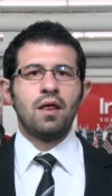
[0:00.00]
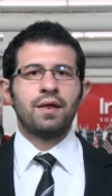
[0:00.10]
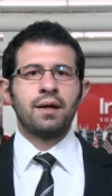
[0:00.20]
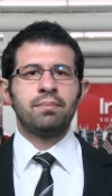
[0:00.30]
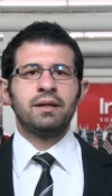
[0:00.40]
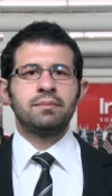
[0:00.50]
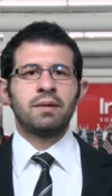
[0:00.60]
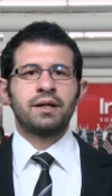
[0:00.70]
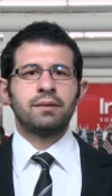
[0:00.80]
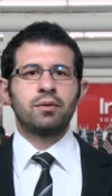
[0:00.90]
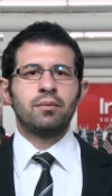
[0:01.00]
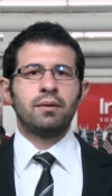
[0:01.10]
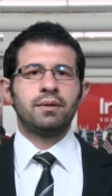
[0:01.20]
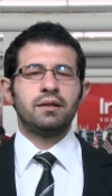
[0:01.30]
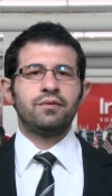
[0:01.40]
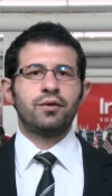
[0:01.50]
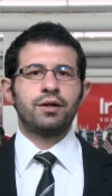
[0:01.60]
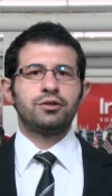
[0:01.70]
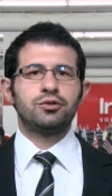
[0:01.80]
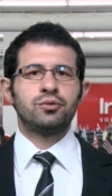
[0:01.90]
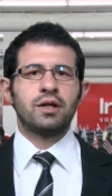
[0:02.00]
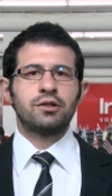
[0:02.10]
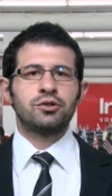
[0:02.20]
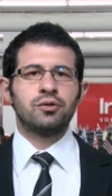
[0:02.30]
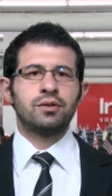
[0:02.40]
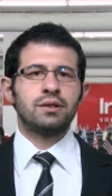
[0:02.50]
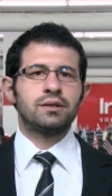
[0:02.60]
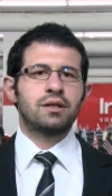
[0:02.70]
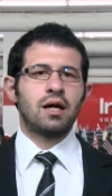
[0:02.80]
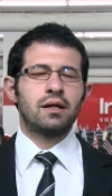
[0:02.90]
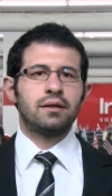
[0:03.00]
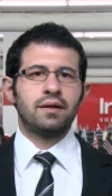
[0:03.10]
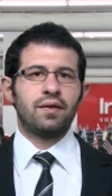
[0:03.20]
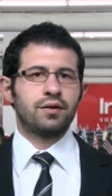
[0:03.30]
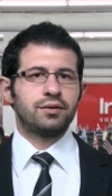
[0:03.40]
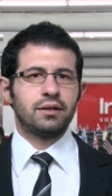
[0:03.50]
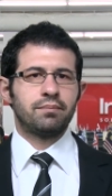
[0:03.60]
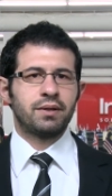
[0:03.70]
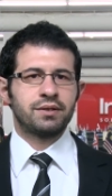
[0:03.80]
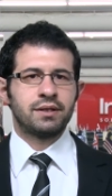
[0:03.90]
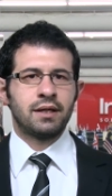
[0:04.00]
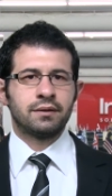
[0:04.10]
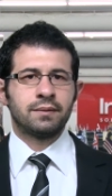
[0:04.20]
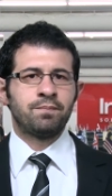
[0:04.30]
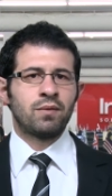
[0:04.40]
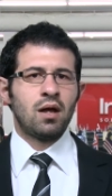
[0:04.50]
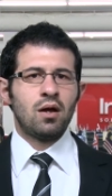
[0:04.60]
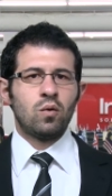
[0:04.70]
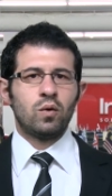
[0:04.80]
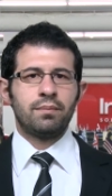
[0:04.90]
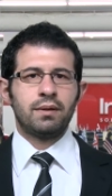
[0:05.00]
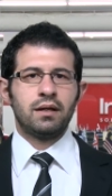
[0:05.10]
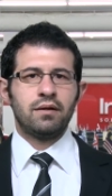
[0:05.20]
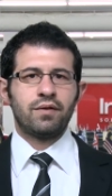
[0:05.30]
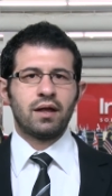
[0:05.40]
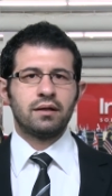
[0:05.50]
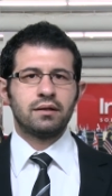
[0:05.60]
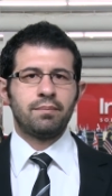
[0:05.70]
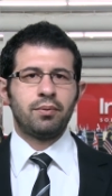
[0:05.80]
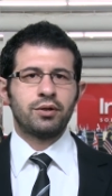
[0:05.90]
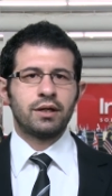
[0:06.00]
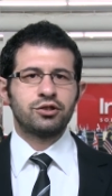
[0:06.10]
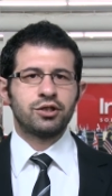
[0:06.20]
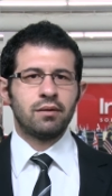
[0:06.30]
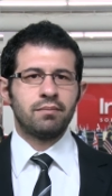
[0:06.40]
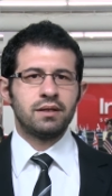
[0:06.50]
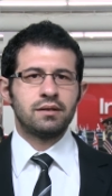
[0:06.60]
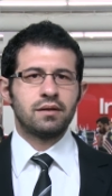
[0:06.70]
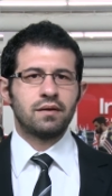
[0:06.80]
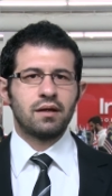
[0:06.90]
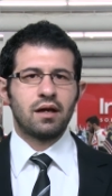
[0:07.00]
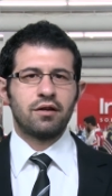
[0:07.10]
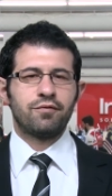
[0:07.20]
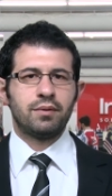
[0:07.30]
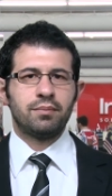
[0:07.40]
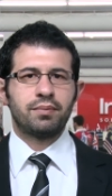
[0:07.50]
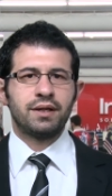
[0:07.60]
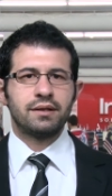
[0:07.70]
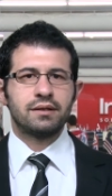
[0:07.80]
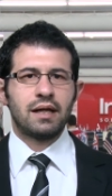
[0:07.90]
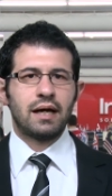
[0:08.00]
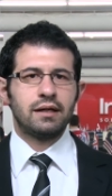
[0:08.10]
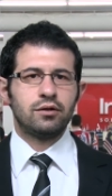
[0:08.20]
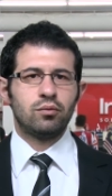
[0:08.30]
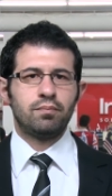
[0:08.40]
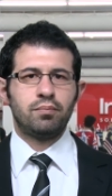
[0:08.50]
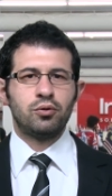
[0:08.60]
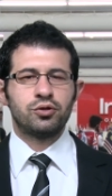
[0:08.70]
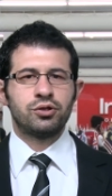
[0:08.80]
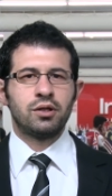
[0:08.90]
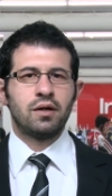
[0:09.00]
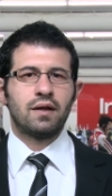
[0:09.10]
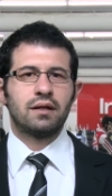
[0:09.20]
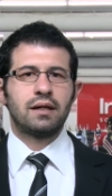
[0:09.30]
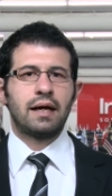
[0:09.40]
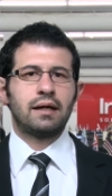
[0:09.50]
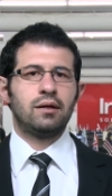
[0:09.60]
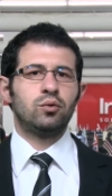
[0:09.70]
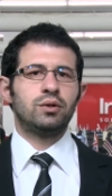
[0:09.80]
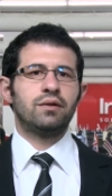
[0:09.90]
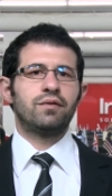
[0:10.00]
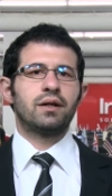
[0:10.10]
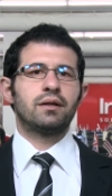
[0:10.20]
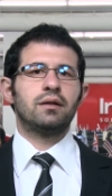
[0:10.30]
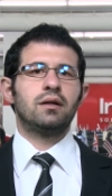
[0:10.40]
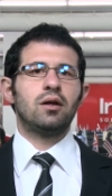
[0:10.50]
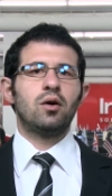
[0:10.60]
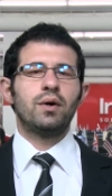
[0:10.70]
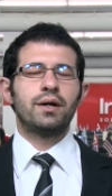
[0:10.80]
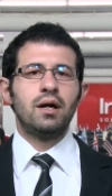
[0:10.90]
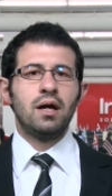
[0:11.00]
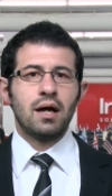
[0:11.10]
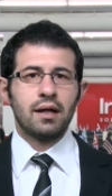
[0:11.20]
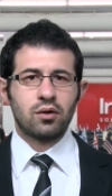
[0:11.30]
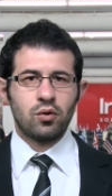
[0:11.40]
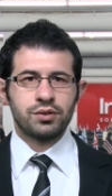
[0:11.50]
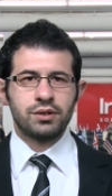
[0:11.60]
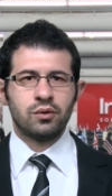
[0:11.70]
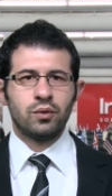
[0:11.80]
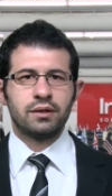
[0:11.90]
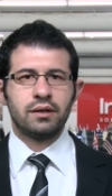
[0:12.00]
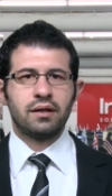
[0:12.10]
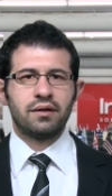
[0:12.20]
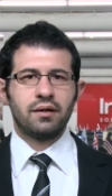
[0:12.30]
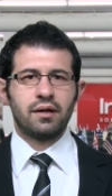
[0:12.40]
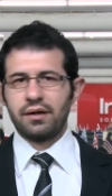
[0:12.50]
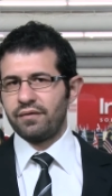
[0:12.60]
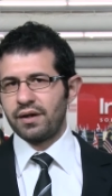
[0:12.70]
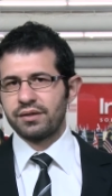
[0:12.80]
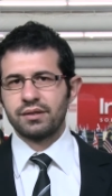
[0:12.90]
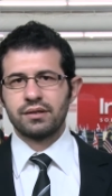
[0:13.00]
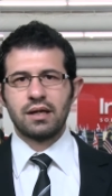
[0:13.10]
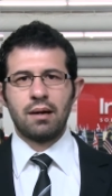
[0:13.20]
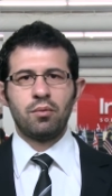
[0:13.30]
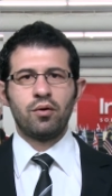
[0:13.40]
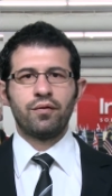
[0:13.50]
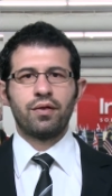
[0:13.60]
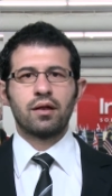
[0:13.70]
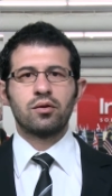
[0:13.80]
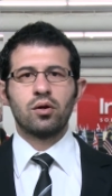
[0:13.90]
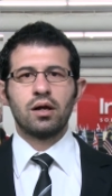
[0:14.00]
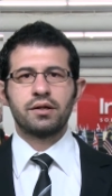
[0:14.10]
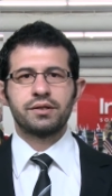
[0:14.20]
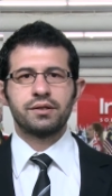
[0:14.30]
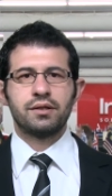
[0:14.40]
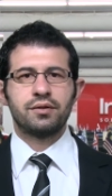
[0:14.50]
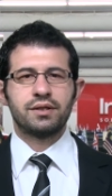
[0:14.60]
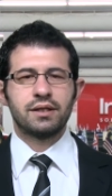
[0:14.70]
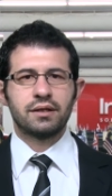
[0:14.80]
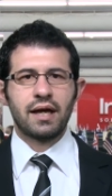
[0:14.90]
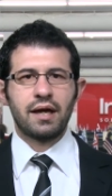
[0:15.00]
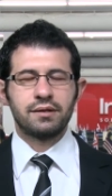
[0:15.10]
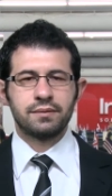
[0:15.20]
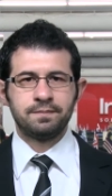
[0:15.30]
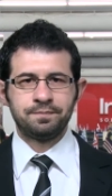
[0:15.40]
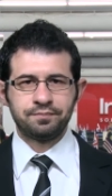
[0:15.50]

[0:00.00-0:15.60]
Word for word: The implied market probability for a June action is currently thirteen percent. We believe that a potential miss in the N F P print is likely to push that likelihood even uh, lower and consequently re reverse some of the dollar's uh, recent gains.